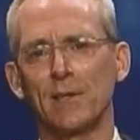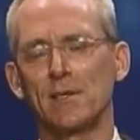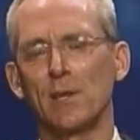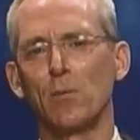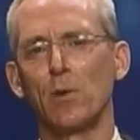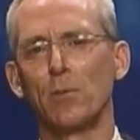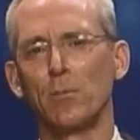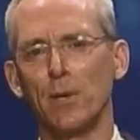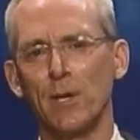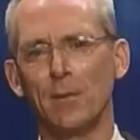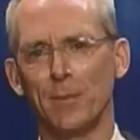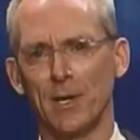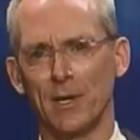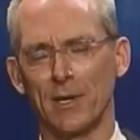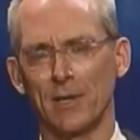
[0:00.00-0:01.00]
They want to be
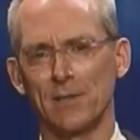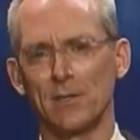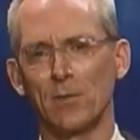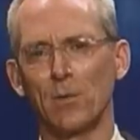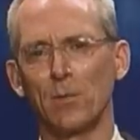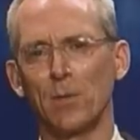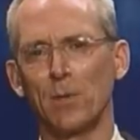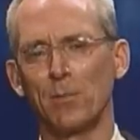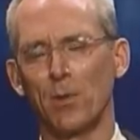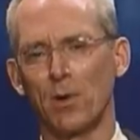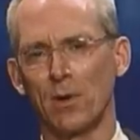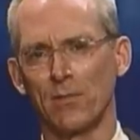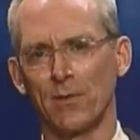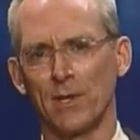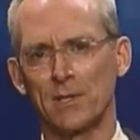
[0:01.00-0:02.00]
Americans. They want to be part
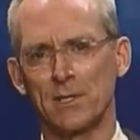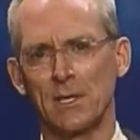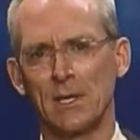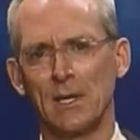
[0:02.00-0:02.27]
of us.